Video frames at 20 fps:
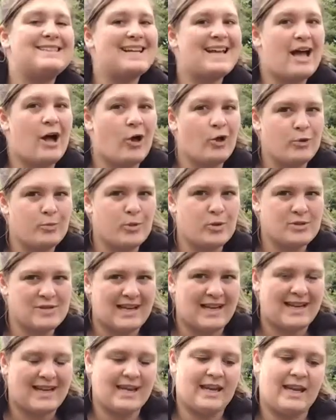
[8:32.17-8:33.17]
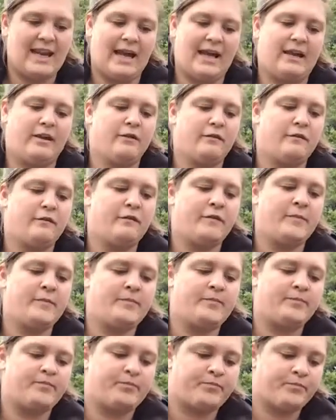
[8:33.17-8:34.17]
almost like a knife.
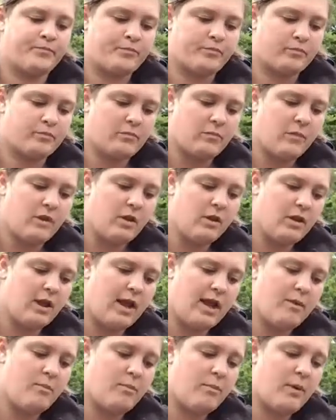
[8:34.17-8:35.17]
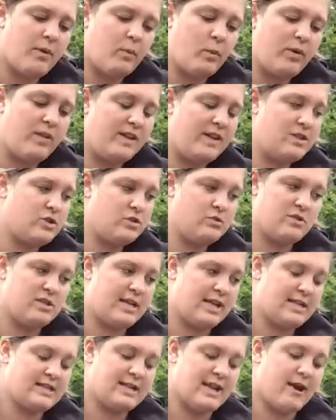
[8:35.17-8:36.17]
But with these two
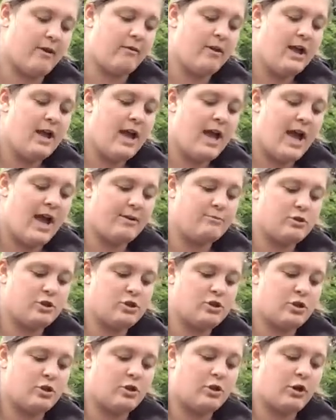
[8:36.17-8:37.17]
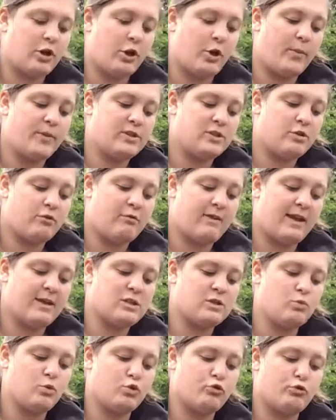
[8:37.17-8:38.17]
sticks now, I'm just going to create
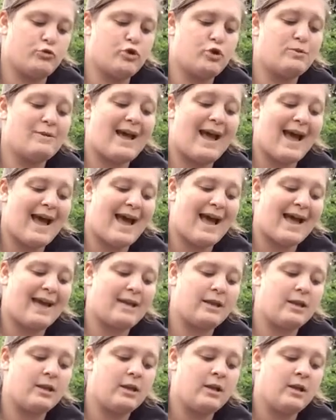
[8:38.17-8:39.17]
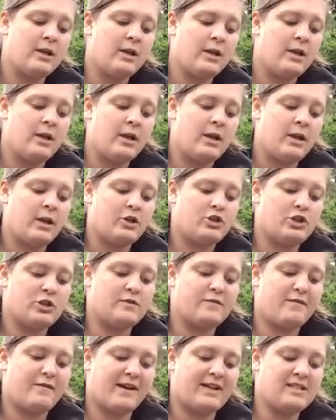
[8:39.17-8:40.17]
small grooves. You can just
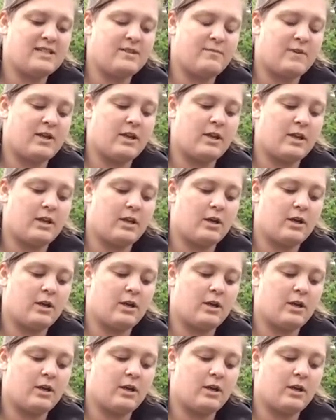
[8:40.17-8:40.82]
find something